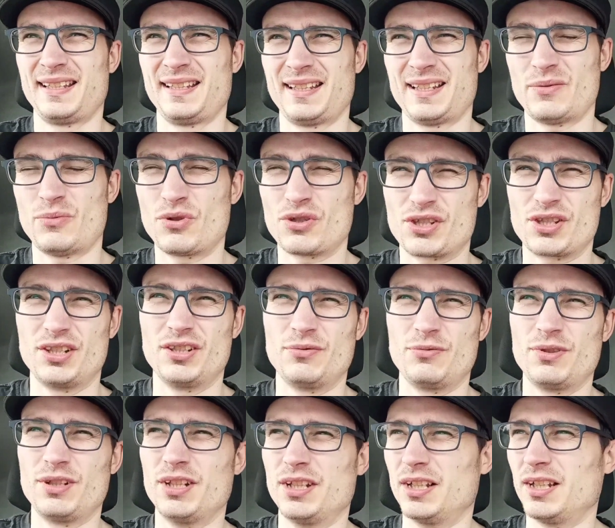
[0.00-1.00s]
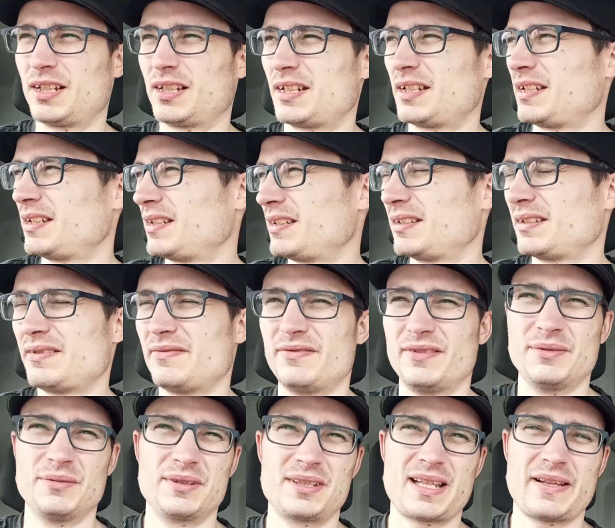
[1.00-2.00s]
I was going to work. Didn't
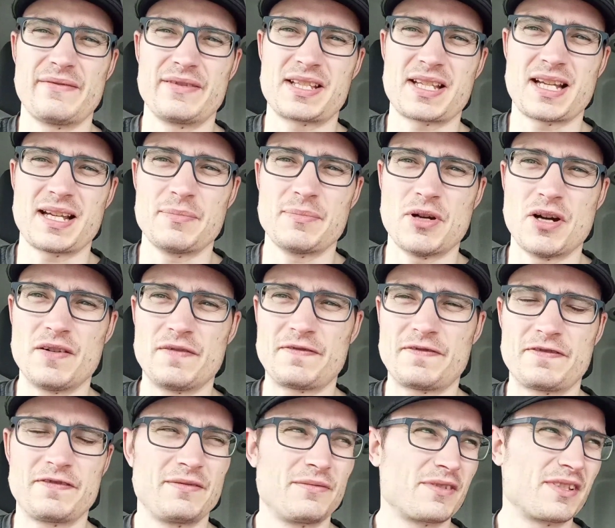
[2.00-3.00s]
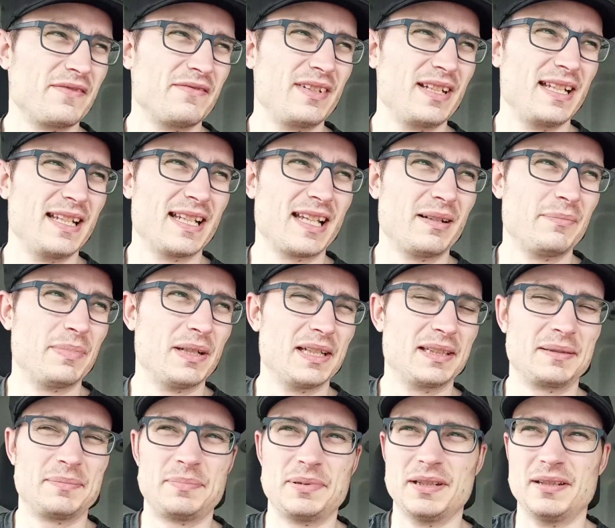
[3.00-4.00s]
really want to take the time off. It wasn't really that bad,
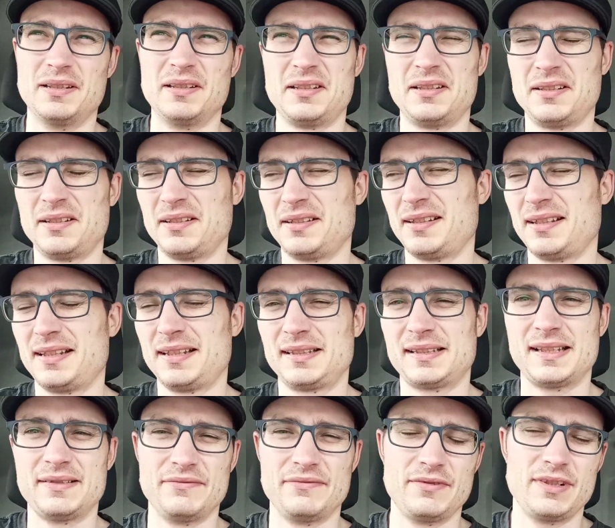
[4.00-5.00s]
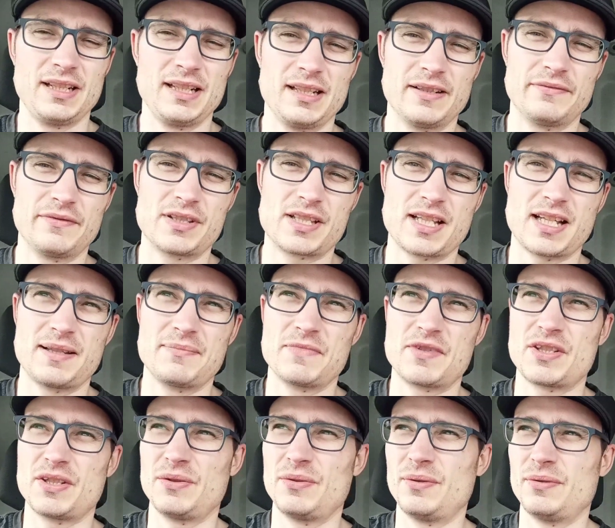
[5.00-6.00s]
but didn't really have the time
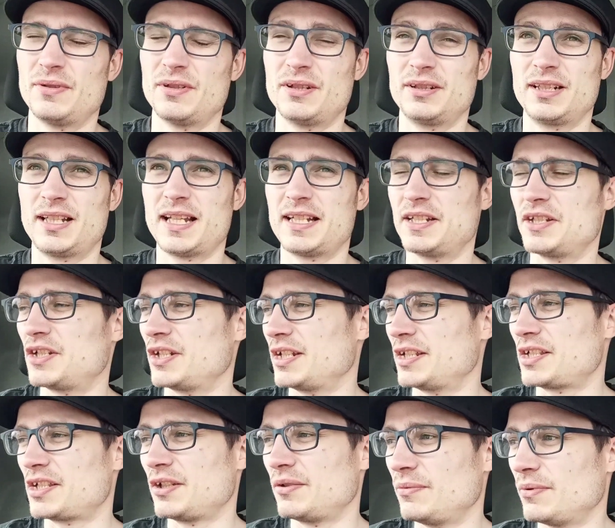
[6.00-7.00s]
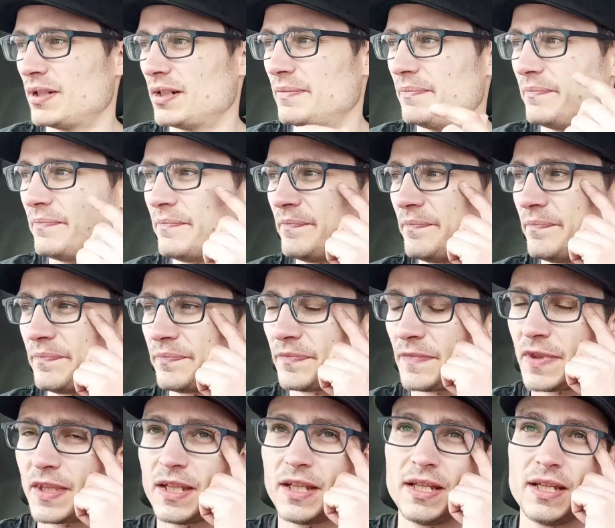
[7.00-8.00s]
to, or the energy to
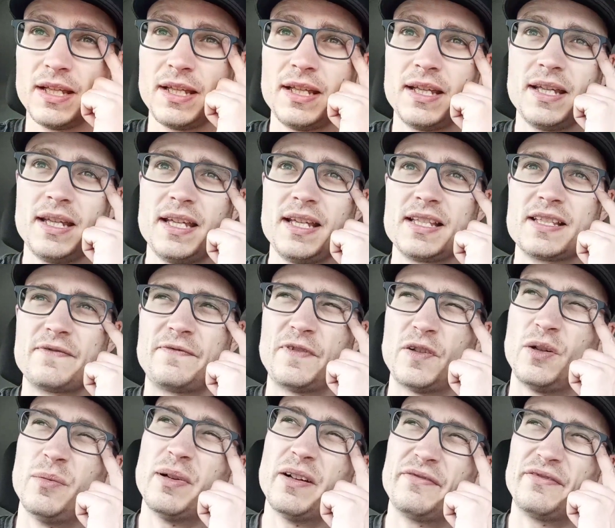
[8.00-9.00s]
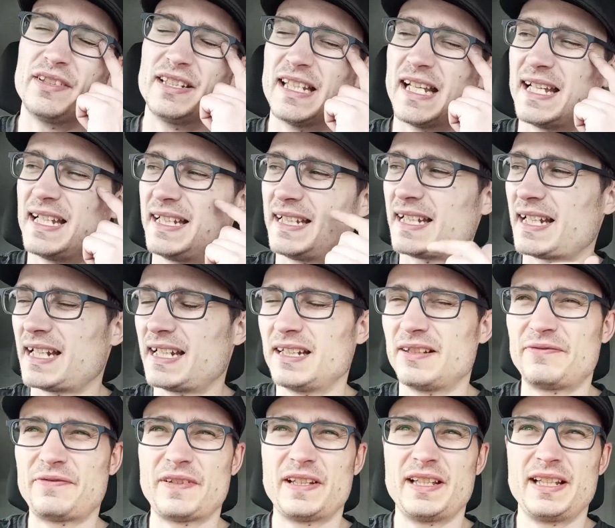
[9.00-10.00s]
film every day kind of
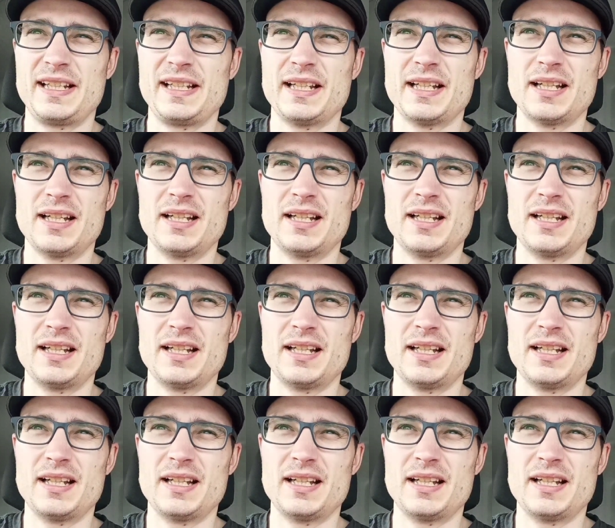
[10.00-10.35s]
thing.